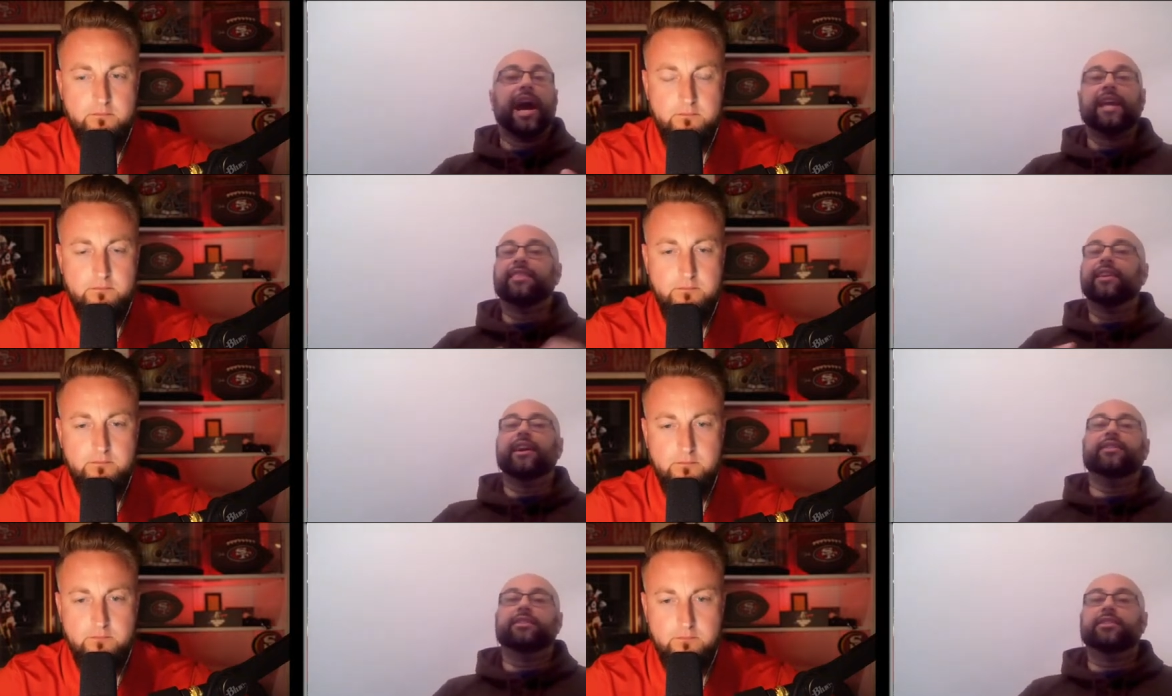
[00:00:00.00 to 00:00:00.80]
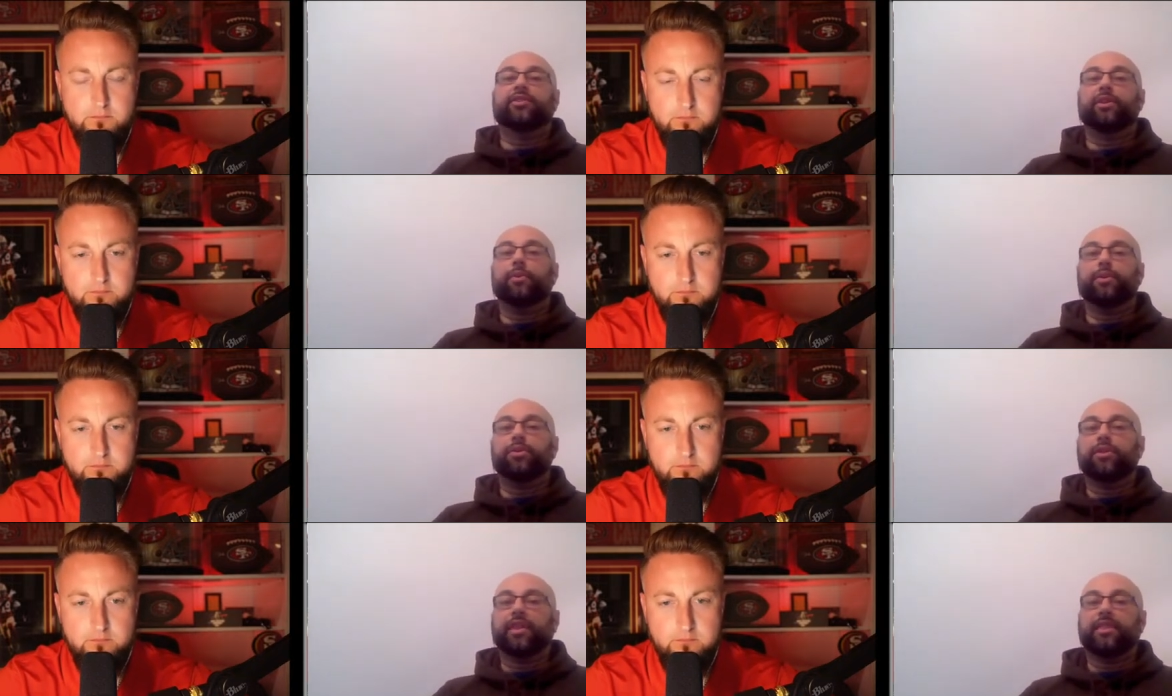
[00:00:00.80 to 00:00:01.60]
Speaker 1: I think I disagree with
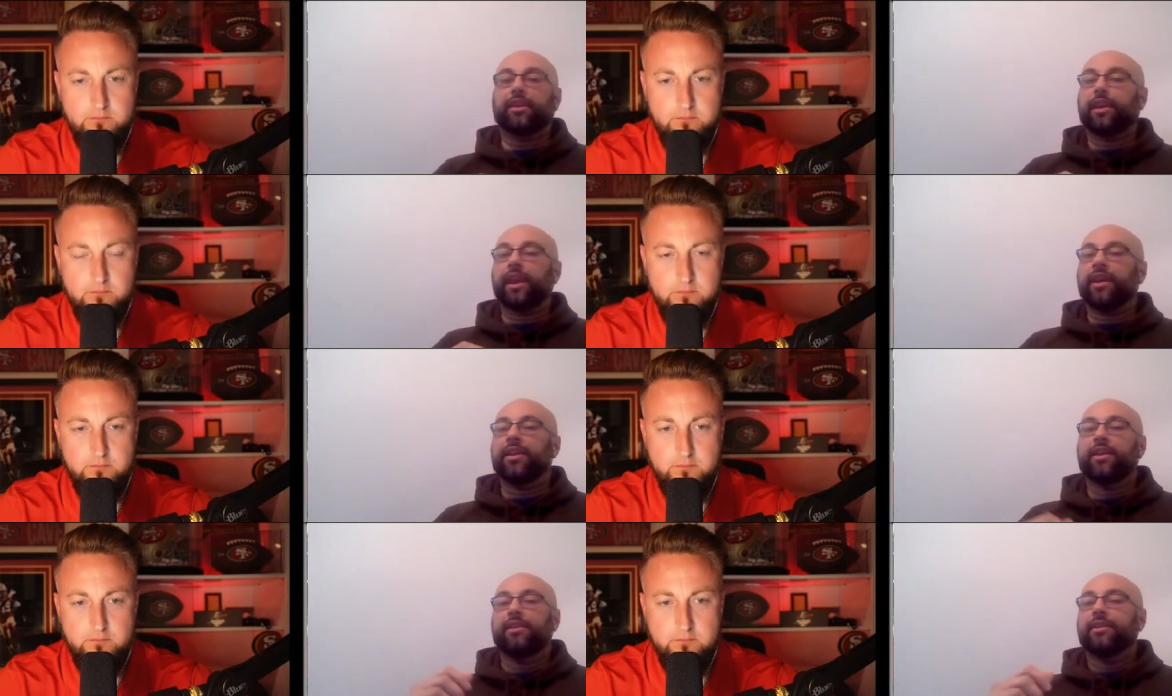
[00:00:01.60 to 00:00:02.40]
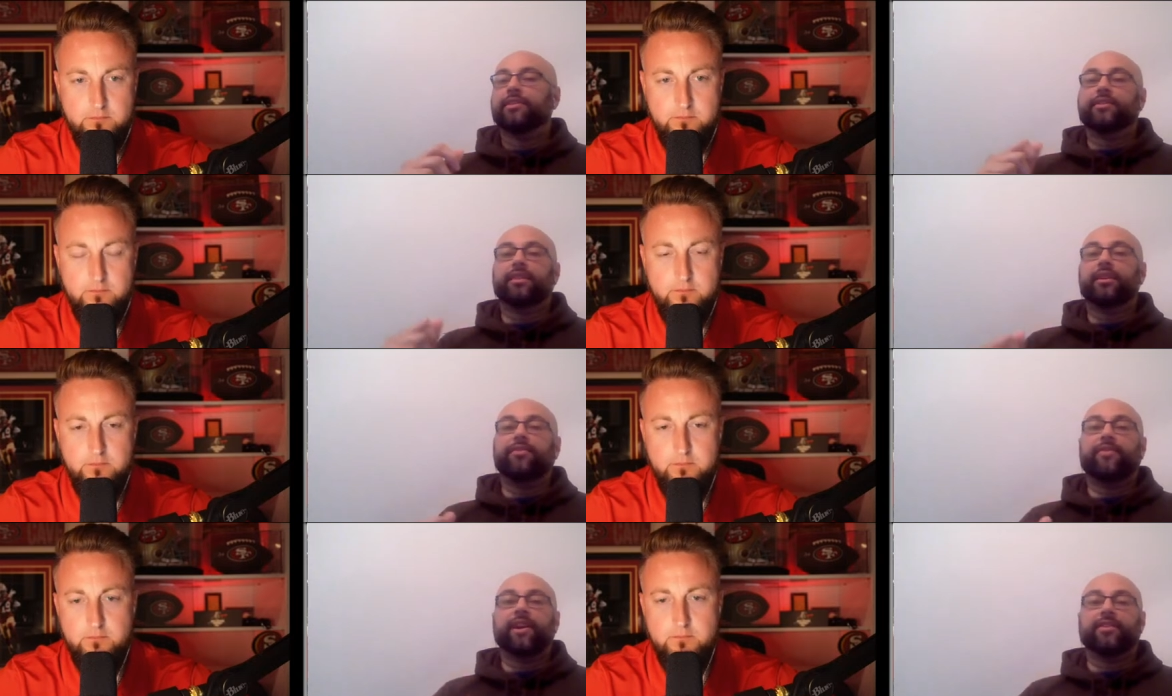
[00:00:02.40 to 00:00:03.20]
you that they can't necessarily
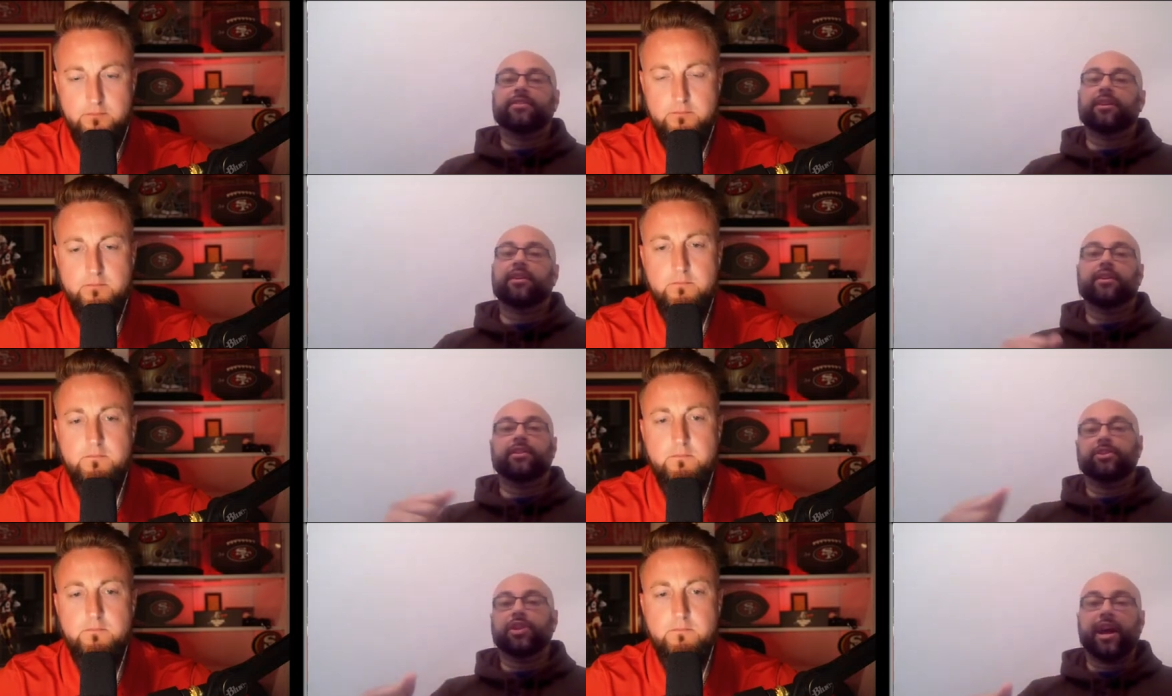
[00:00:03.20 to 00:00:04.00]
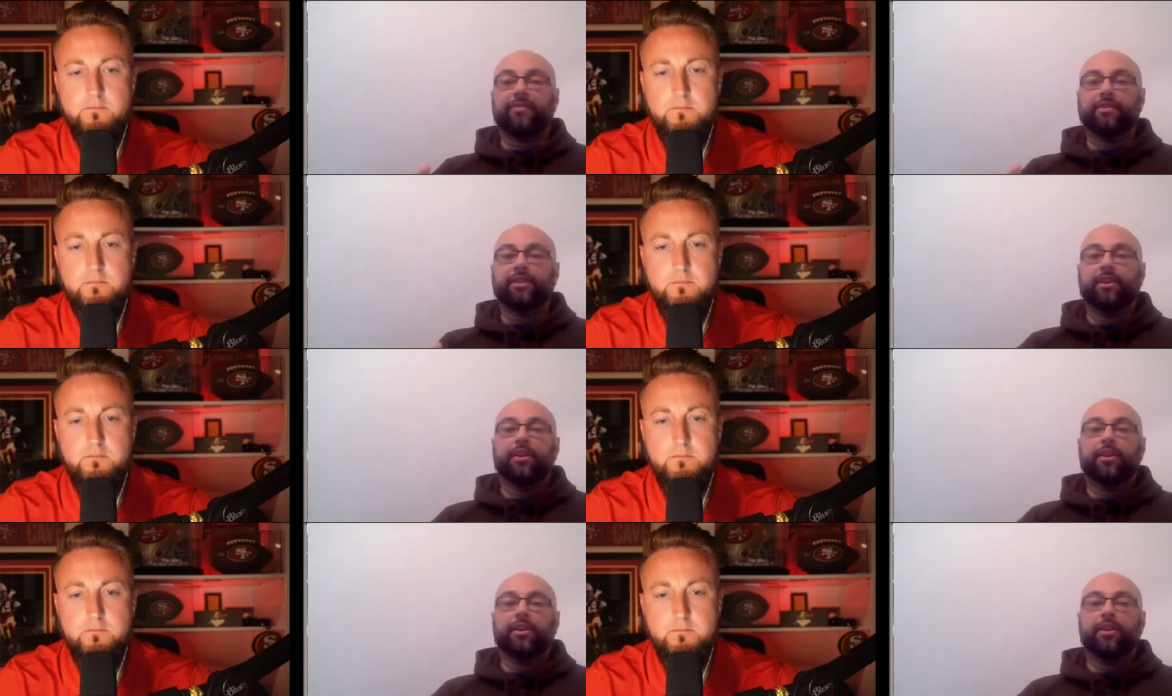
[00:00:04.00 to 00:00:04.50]
find a starter in the draft,